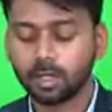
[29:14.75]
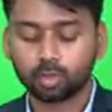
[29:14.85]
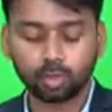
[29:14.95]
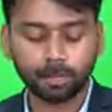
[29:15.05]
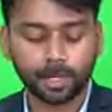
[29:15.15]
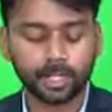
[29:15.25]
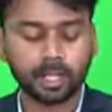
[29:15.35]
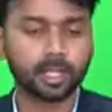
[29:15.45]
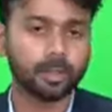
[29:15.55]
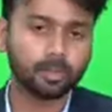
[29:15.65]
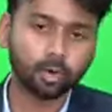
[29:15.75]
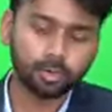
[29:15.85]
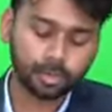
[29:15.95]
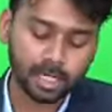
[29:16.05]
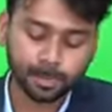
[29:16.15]
through bringing in more
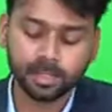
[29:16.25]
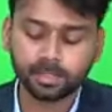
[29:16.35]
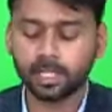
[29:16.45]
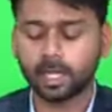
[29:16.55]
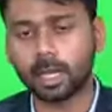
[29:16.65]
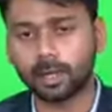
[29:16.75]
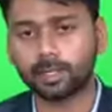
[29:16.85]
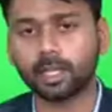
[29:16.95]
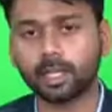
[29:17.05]
transparency and clarity.